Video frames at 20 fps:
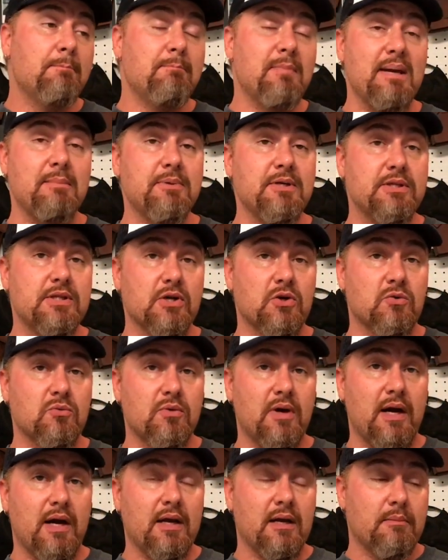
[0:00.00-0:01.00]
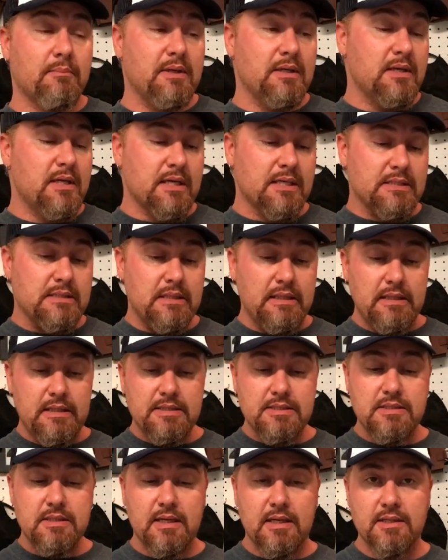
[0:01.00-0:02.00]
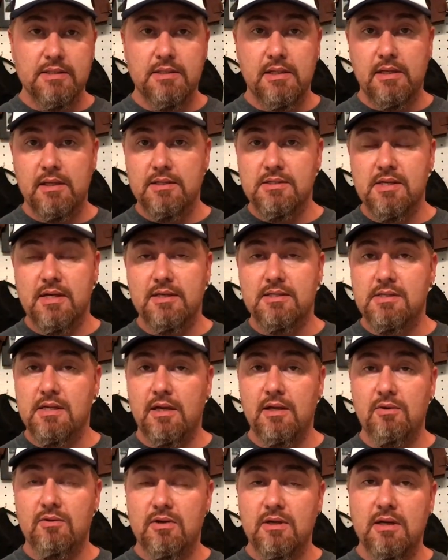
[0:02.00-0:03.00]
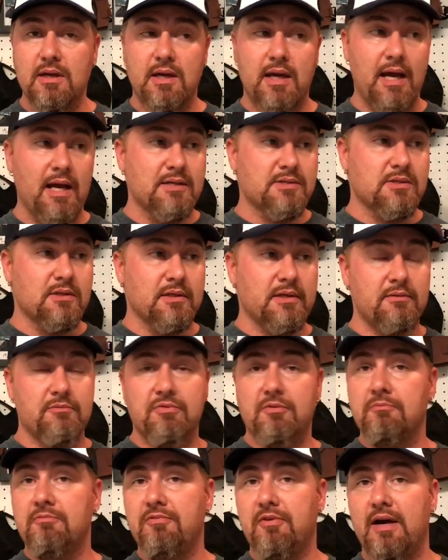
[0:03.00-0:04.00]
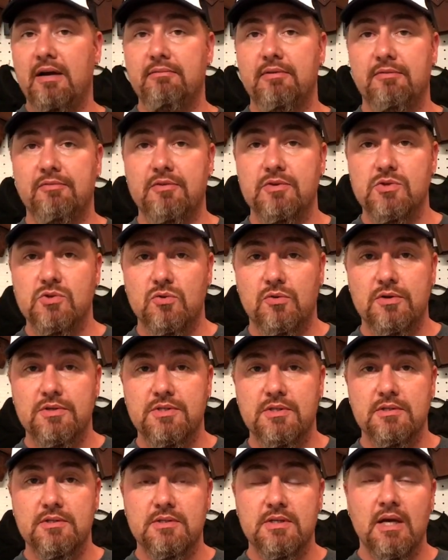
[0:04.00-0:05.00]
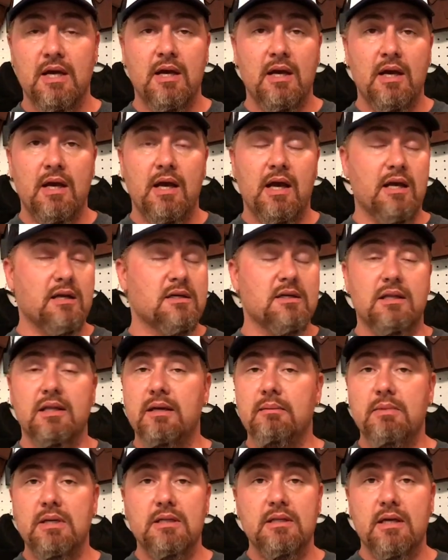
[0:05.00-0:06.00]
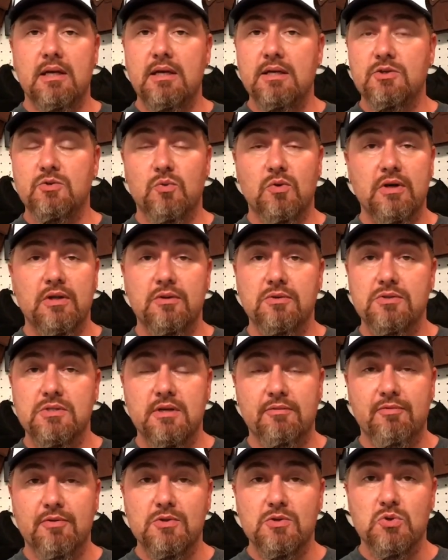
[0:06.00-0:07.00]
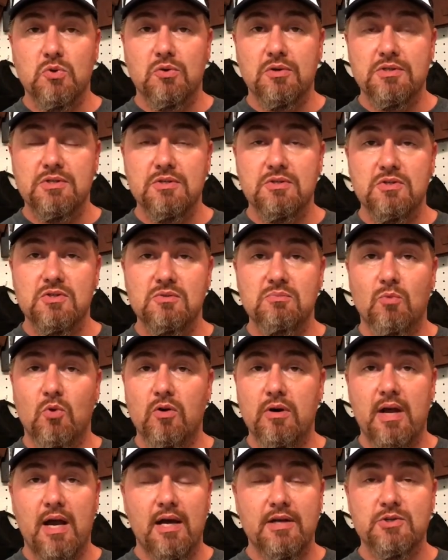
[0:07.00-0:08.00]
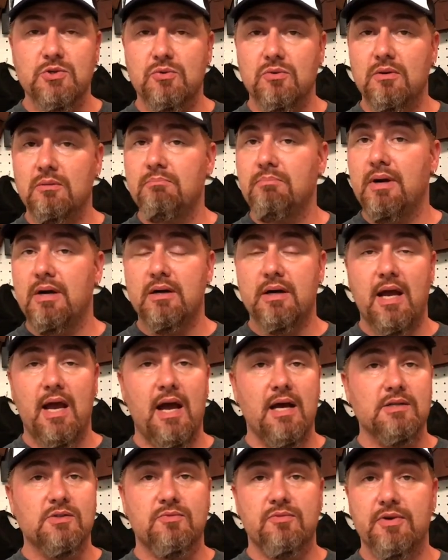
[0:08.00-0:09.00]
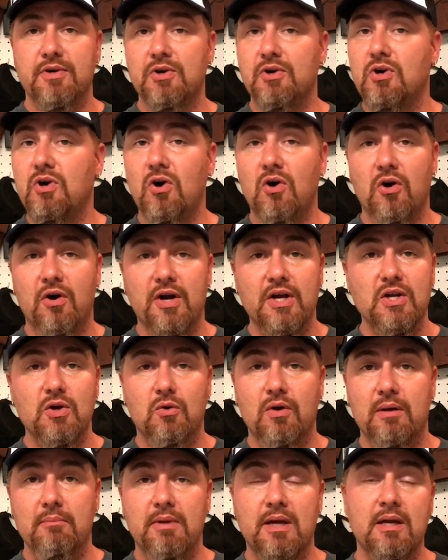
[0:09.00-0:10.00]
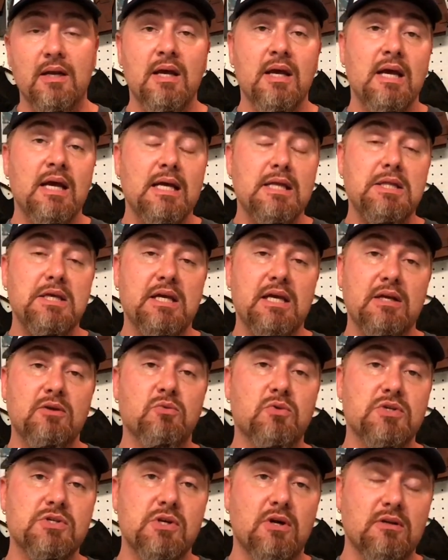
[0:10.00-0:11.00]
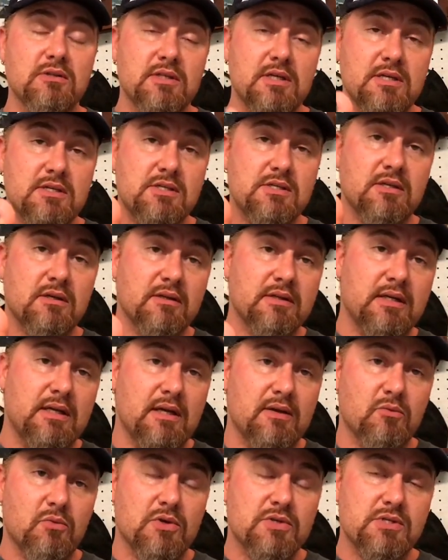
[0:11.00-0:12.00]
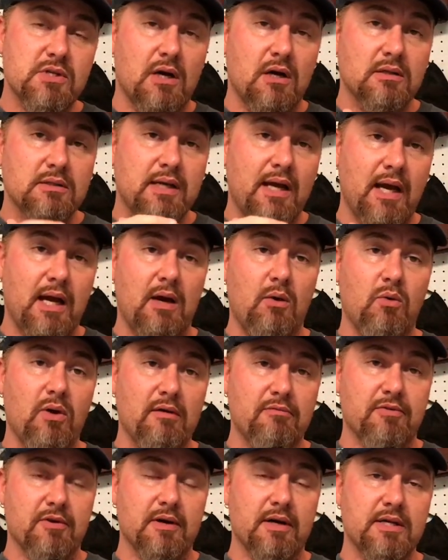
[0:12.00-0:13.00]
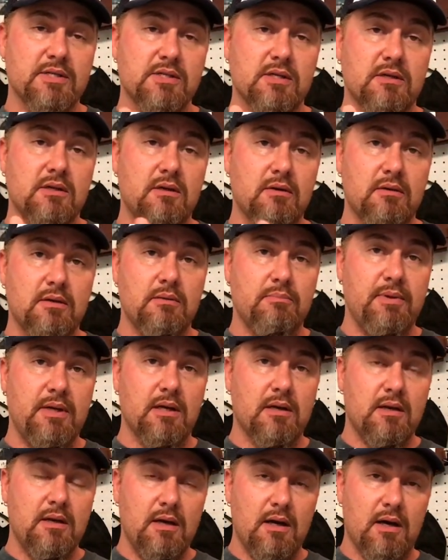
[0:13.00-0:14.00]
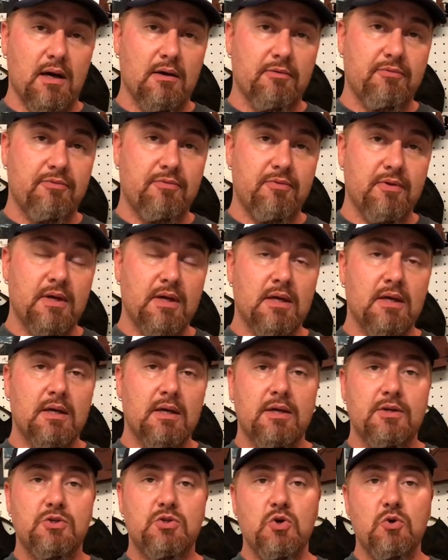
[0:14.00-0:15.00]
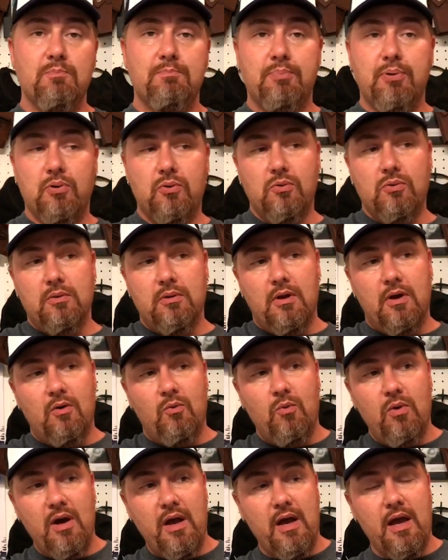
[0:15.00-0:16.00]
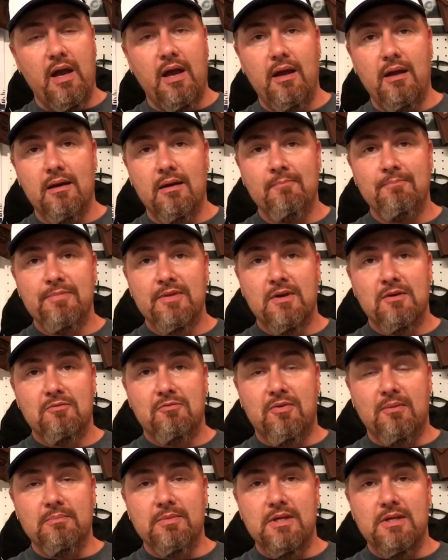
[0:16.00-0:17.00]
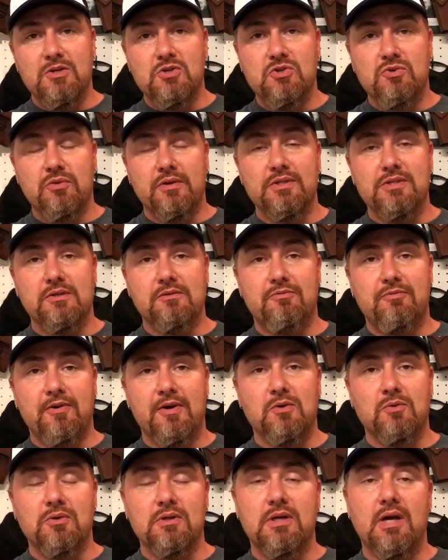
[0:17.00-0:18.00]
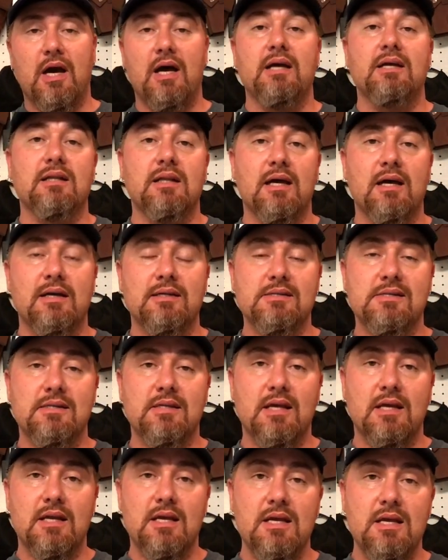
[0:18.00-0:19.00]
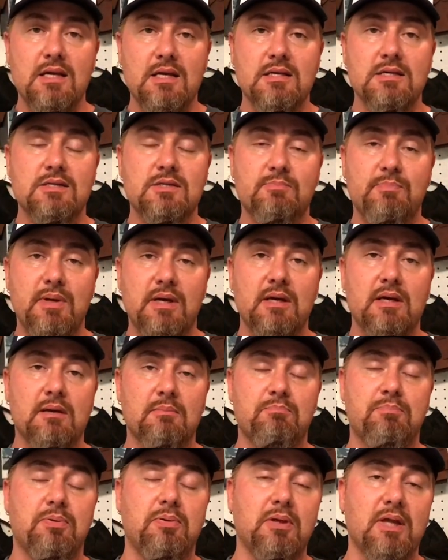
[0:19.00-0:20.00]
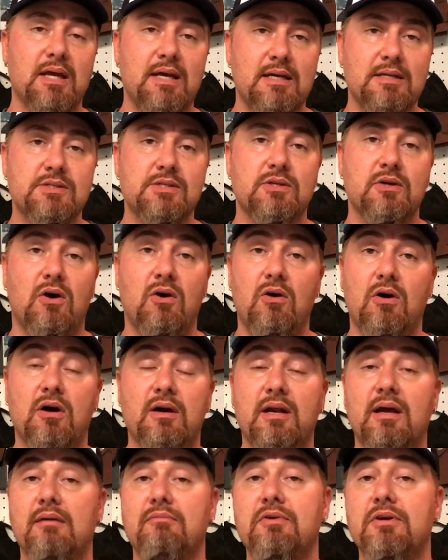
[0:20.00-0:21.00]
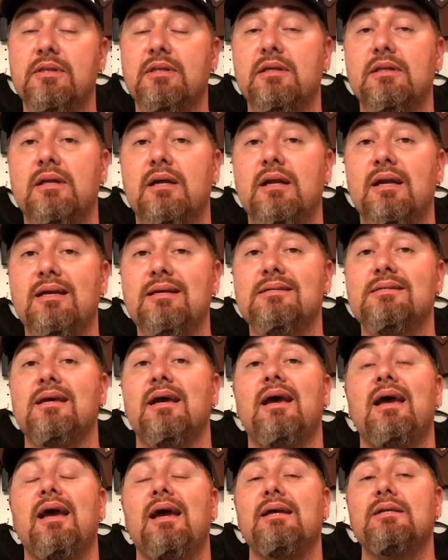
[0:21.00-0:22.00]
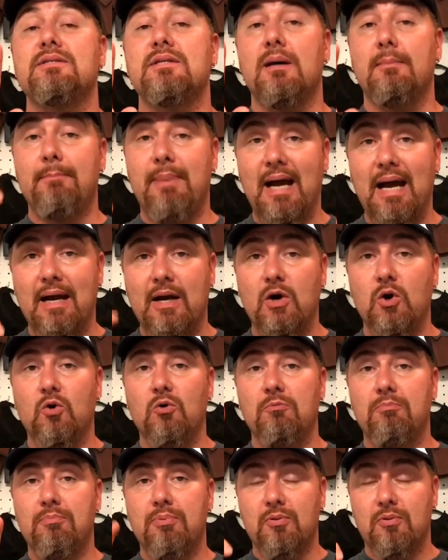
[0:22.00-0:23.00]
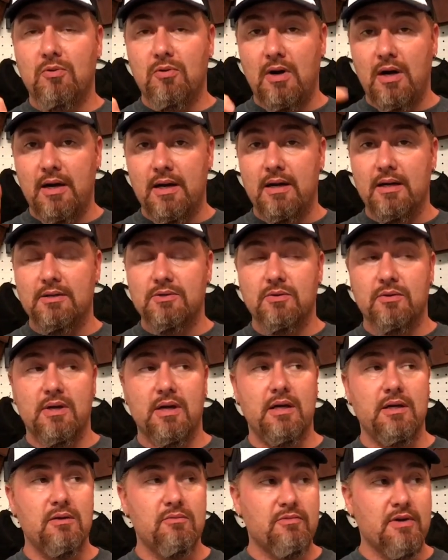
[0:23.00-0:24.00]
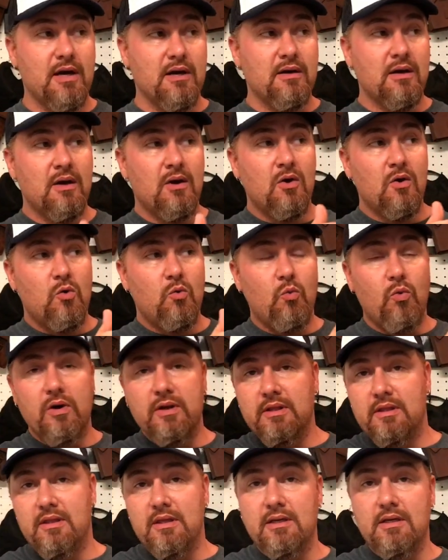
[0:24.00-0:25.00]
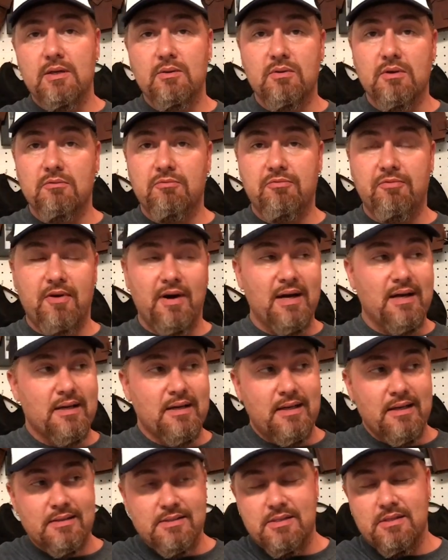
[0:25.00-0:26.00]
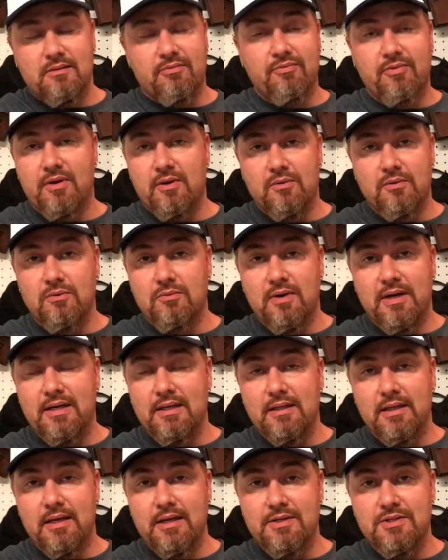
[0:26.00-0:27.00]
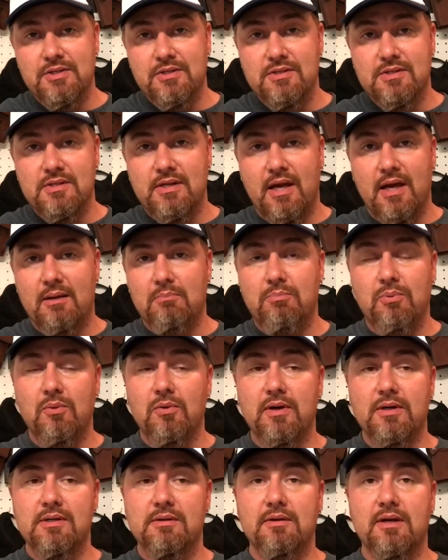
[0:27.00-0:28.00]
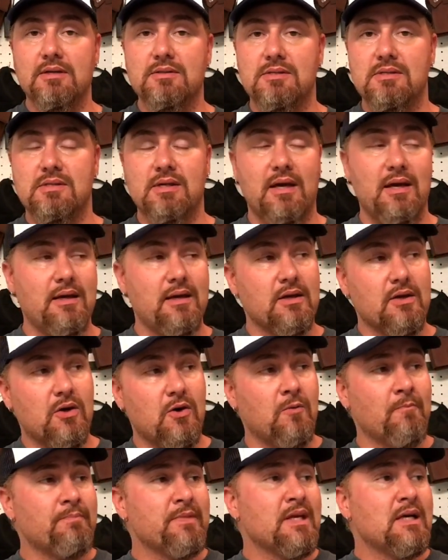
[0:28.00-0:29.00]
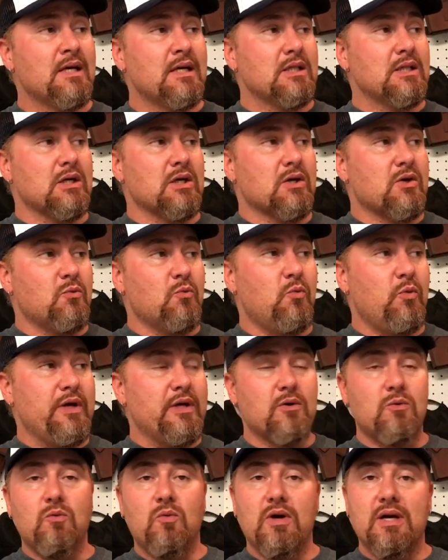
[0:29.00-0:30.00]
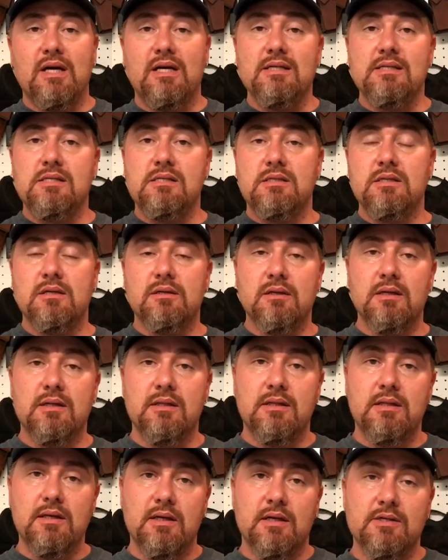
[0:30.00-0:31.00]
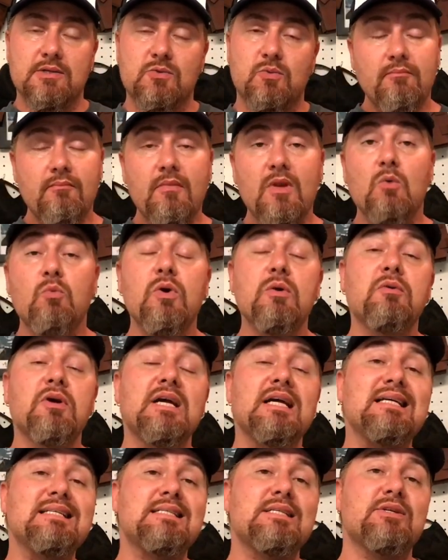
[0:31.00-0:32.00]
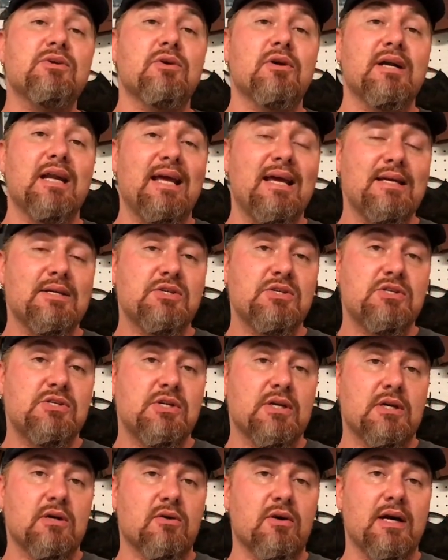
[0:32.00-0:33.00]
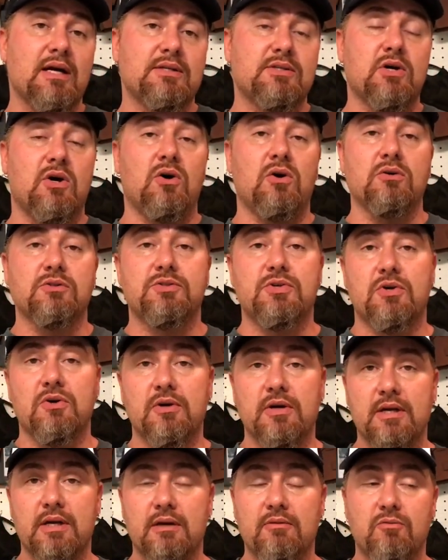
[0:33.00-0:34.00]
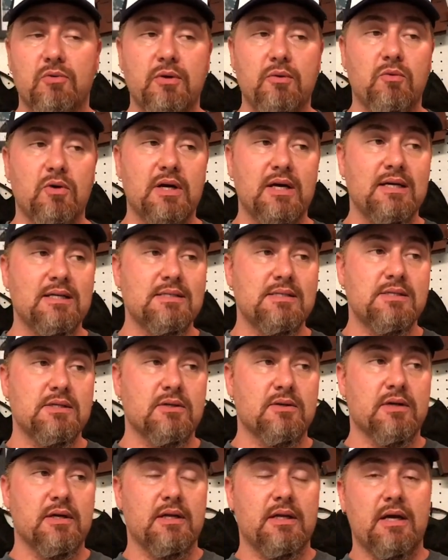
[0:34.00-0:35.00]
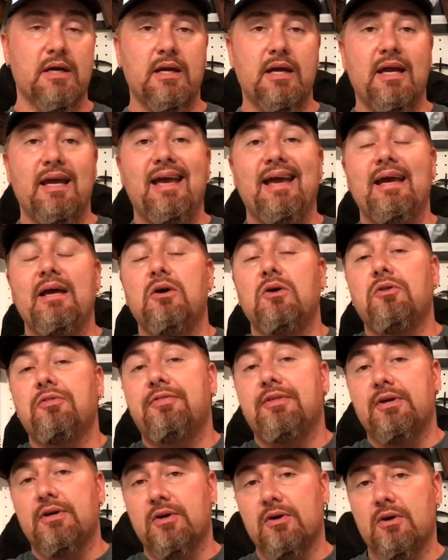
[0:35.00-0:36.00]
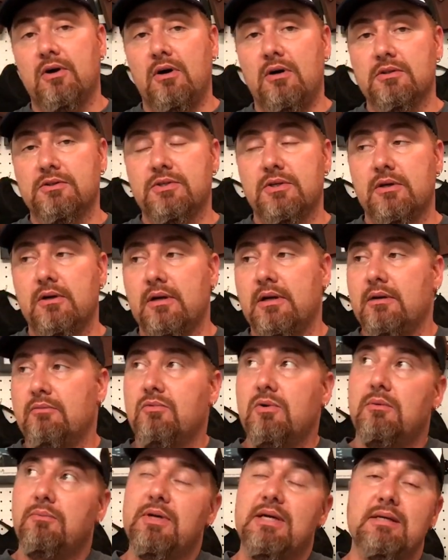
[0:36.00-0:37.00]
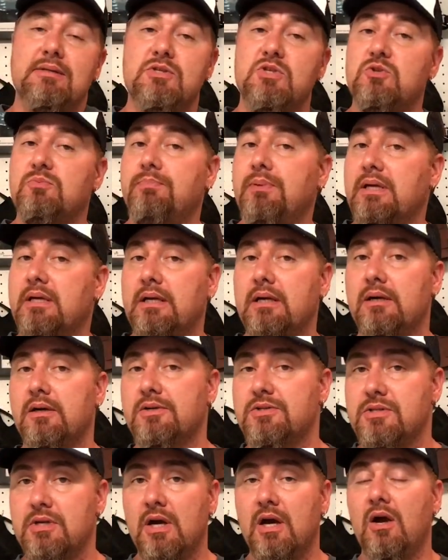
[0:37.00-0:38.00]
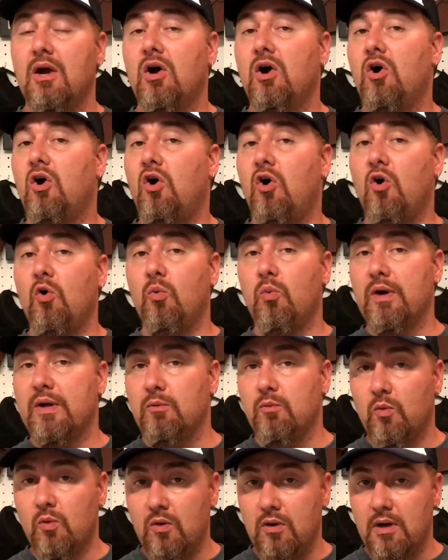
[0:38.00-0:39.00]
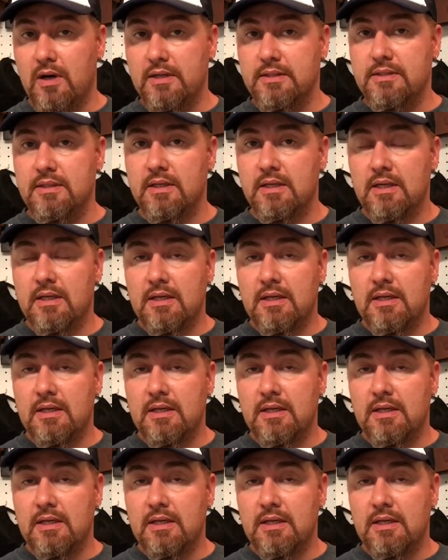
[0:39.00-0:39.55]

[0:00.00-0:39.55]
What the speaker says: Maybe they're right. I mean, nicotine is nicotine. It's like saying you can get gasoline from 5 different sources and claiming that each one of those different sources is more natural and better gas for your car. You know what I mean? The end result is still the end result. However, is it going to be enough to pull away from the stringent federal guidelines that is being placed on everything that is a tobacco product? Okay, you've got one thing you can fight against the federal regulation standpoint, against saying, you know, look, we don't want to consider it this. We want to consider it a cigarette alternative. We want to consider it a healthier alternative. Well, we can split hairs all we want.